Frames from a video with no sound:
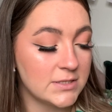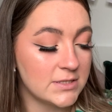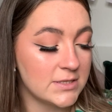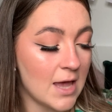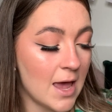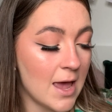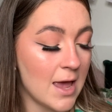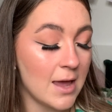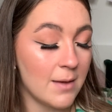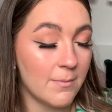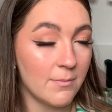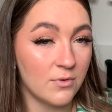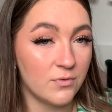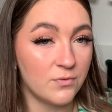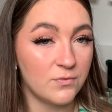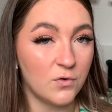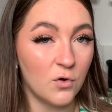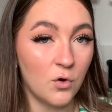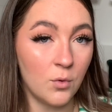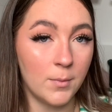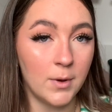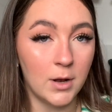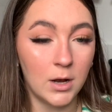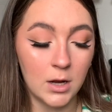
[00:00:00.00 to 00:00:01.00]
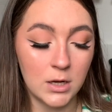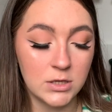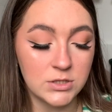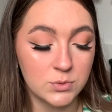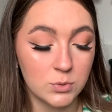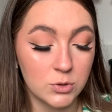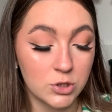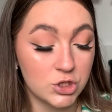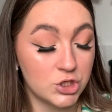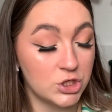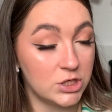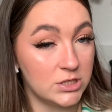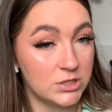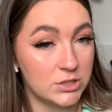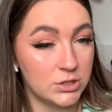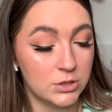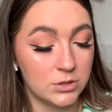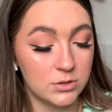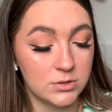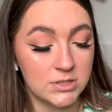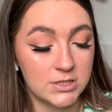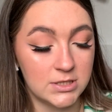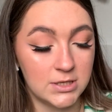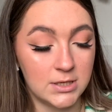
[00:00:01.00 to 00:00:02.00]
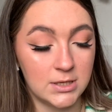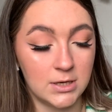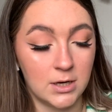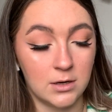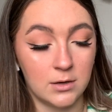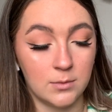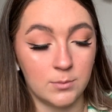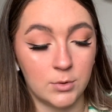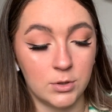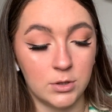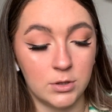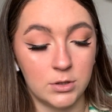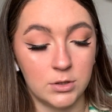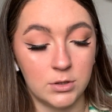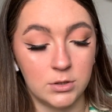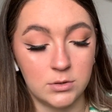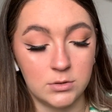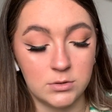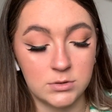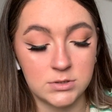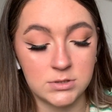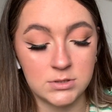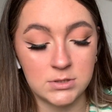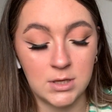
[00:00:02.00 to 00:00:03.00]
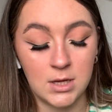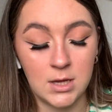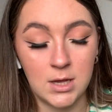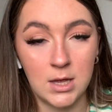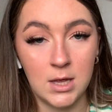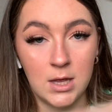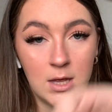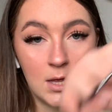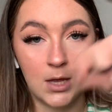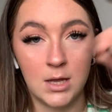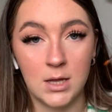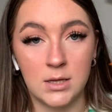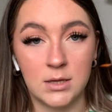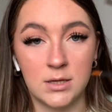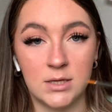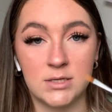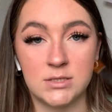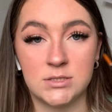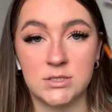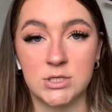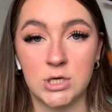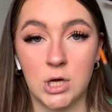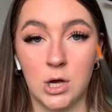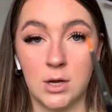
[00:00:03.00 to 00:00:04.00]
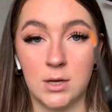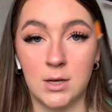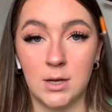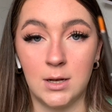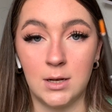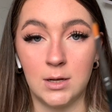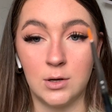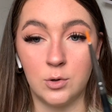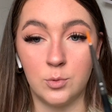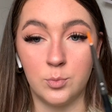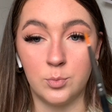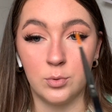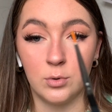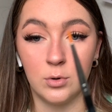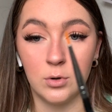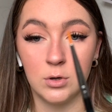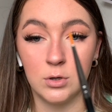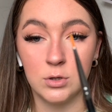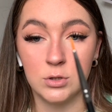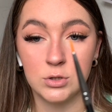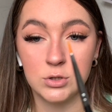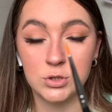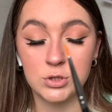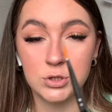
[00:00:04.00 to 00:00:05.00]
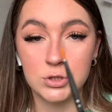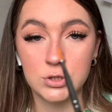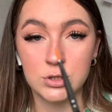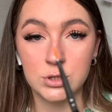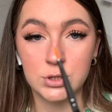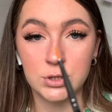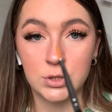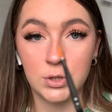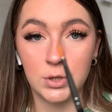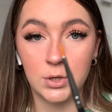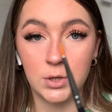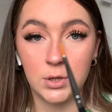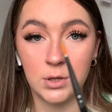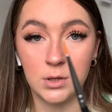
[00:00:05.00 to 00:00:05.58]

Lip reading: the same formula as what she's using. And I'm going to use this tiny little brush.